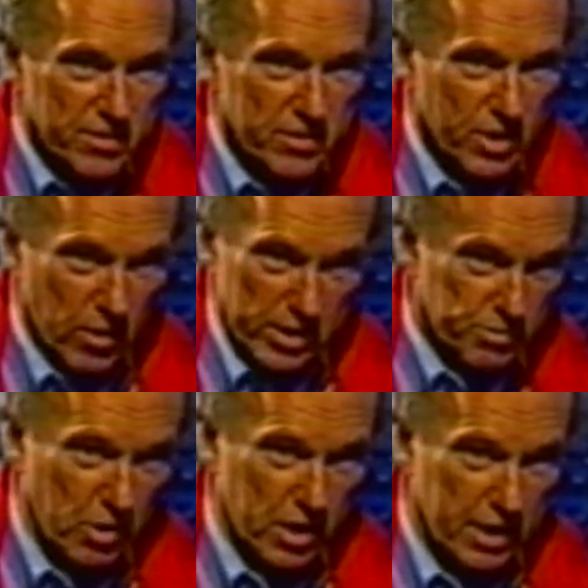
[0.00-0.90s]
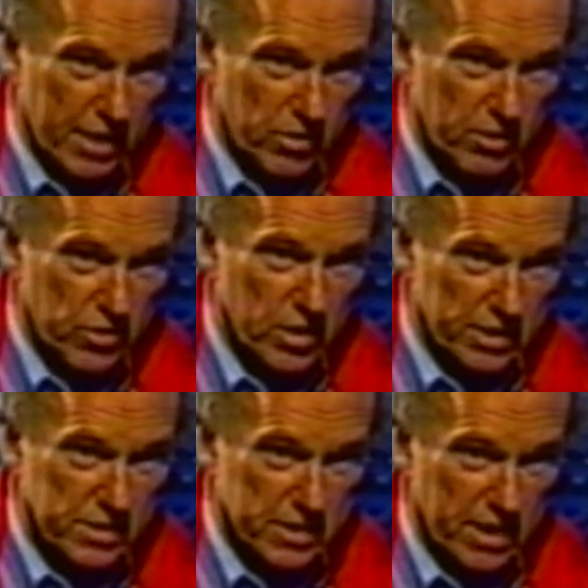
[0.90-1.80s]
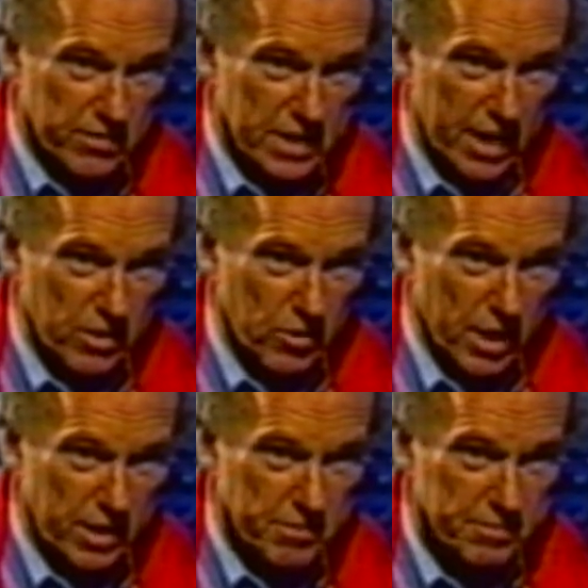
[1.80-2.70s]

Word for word: the greatest party ever if you get this eighth title, right?